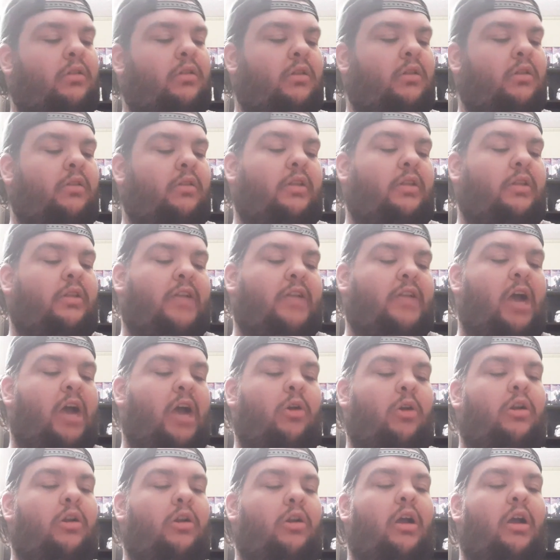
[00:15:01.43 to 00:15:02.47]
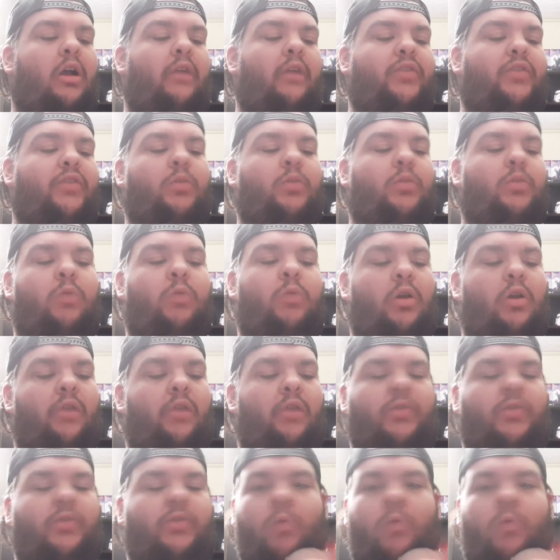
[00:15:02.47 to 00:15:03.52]
the Tower of, Sw of
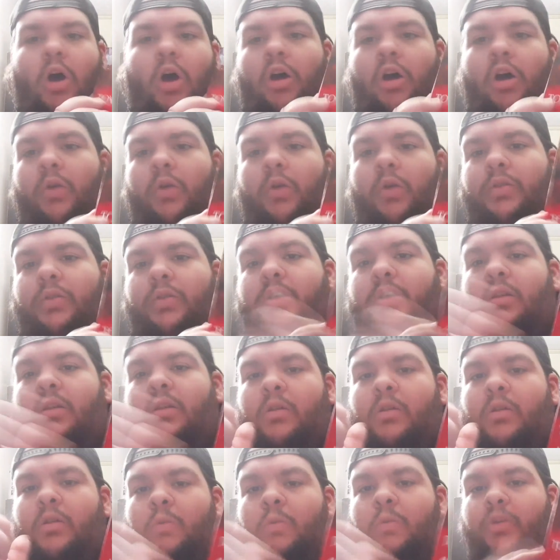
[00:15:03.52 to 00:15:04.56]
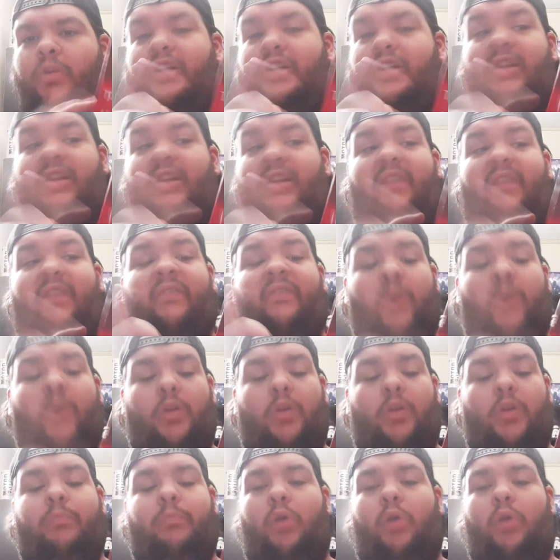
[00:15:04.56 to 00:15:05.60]
Swallows, which is the fourth
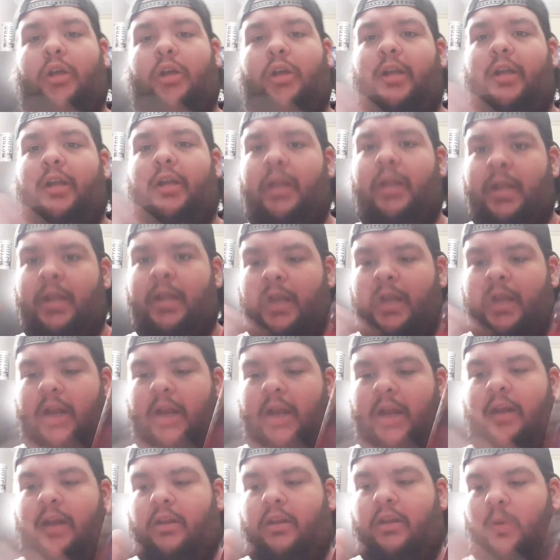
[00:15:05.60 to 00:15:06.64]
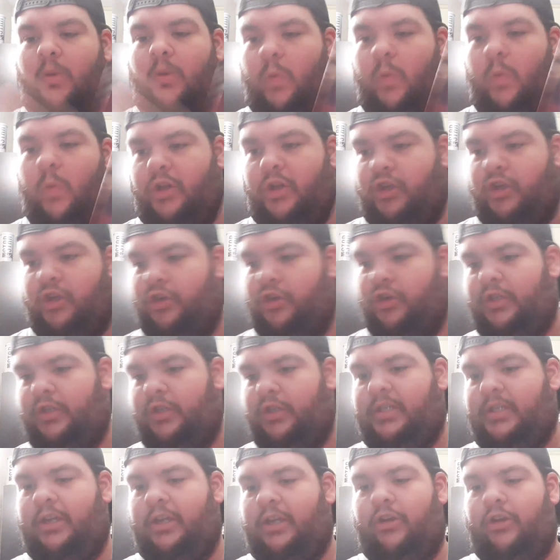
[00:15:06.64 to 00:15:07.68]
book in the Witcher
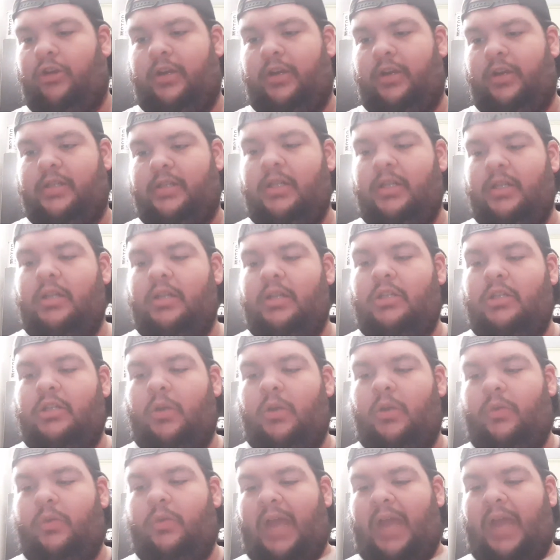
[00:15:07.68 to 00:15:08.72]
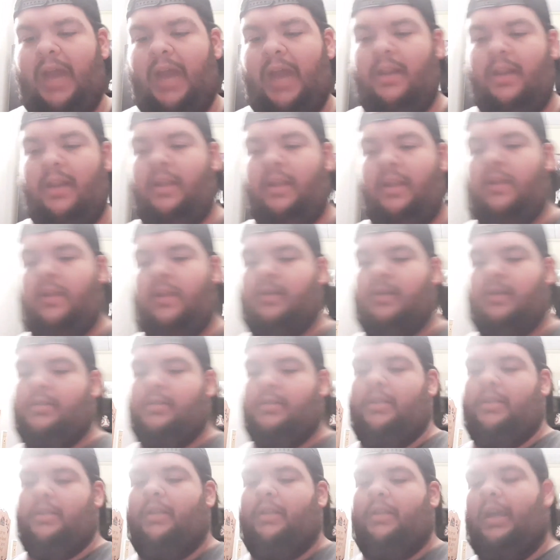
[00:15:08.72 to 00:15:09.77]
series. So that is
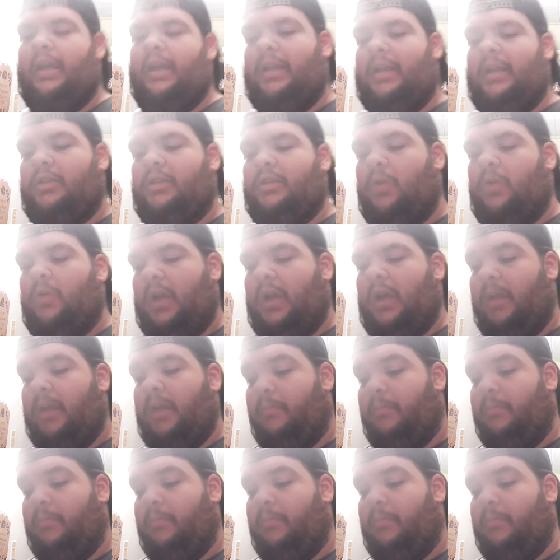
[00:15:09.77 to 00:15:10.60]
that. So I'm